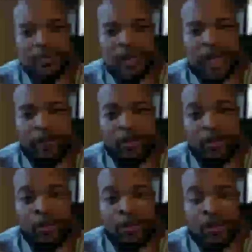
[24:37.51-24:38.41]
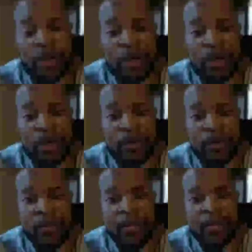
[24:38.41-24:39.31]
have a good day.
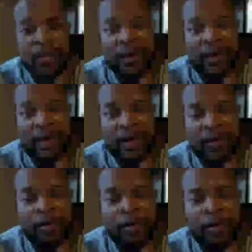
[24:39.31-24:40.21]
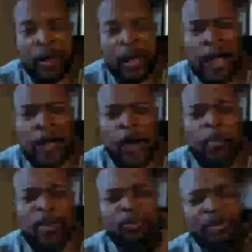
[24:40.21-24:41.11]
Get out and go
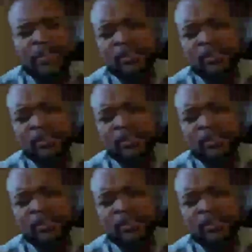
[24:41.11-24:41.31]
be great